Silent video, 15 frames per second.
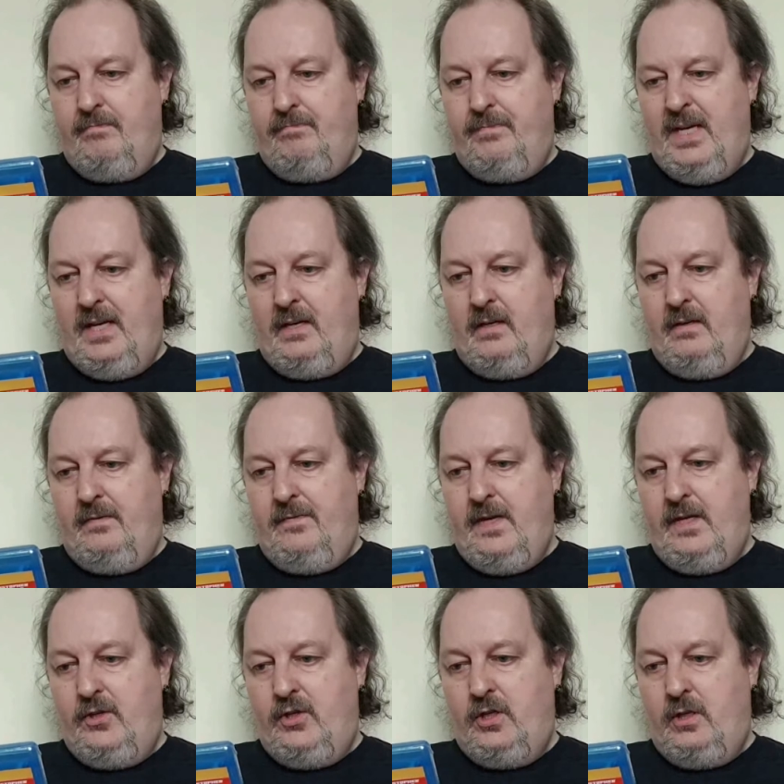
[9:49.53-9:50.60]
big
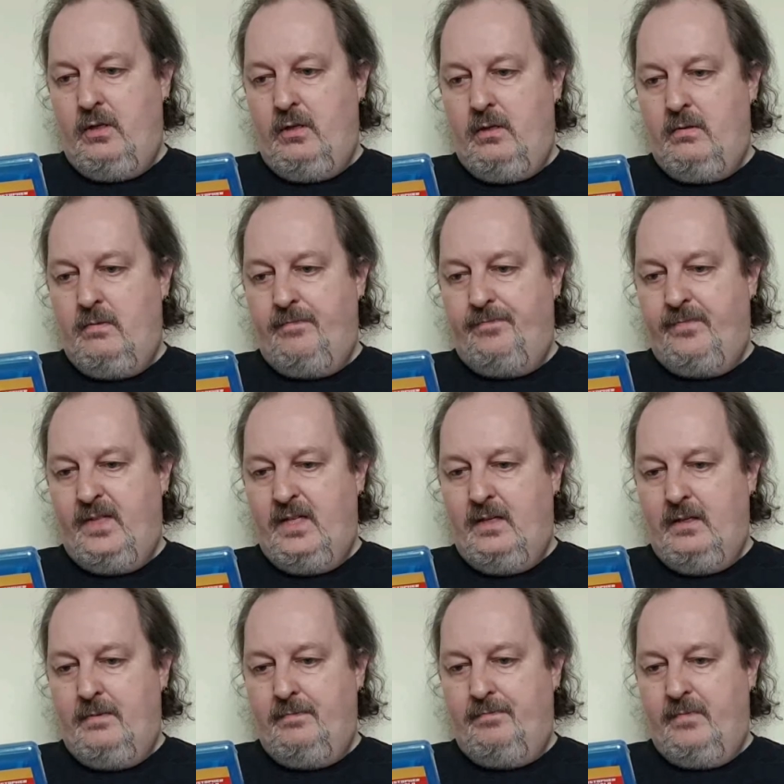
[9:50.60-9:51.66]
adventure,
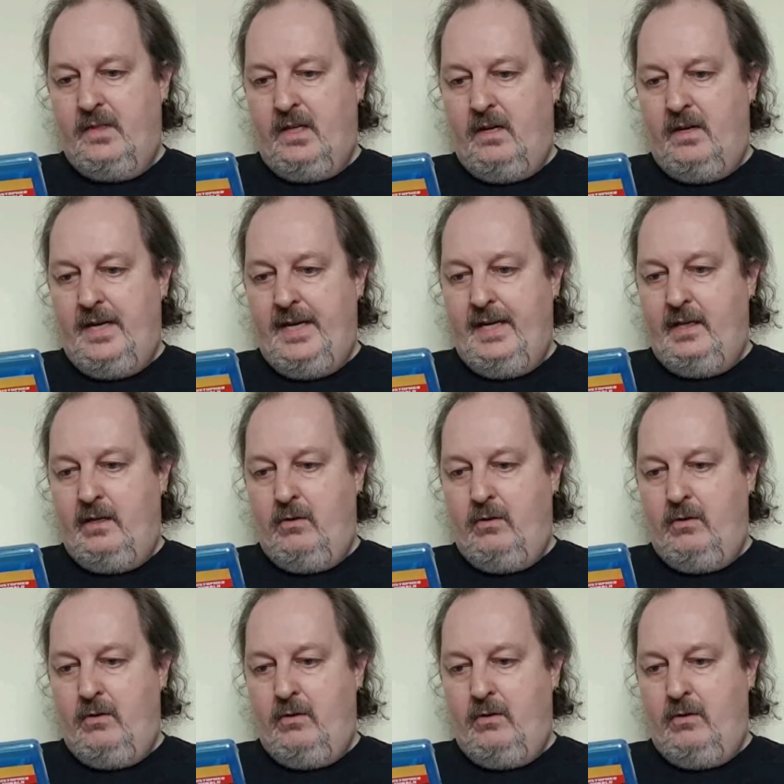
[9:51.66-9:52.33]
high-end